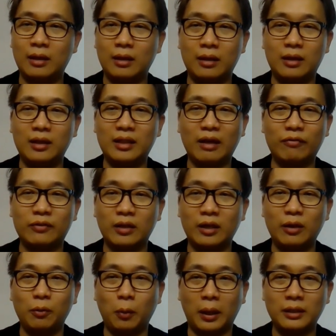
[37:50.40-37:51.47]
he
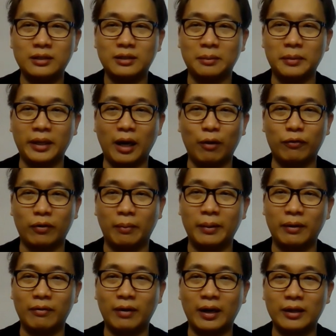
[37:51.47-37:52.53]
definitely wants something out from
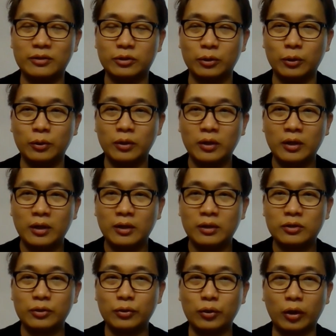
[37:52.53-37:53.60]
it, right? So
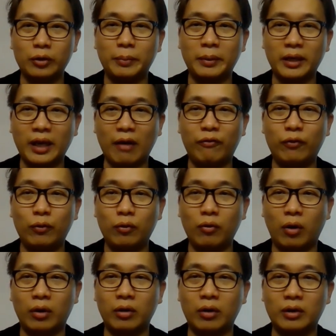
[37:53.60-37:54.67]
you got to be careful
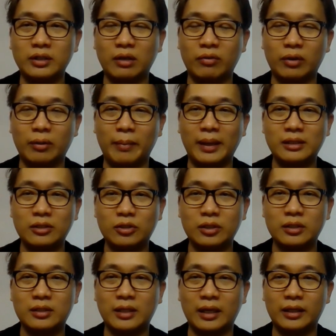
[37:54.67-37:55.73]
on some of the
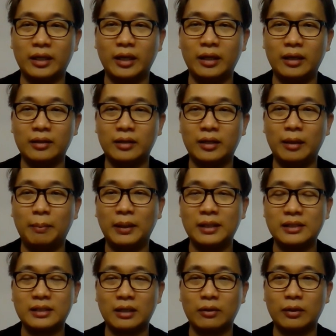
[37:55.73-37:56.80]
messages that they
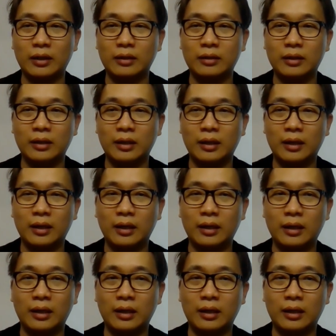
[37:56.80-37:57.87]
place out in the
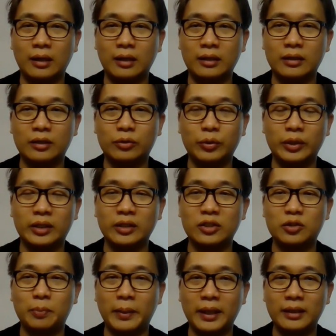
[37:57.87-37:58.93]
Twitter
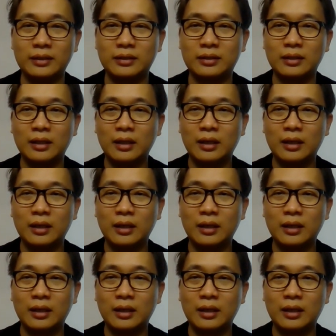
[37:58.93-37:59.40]
space.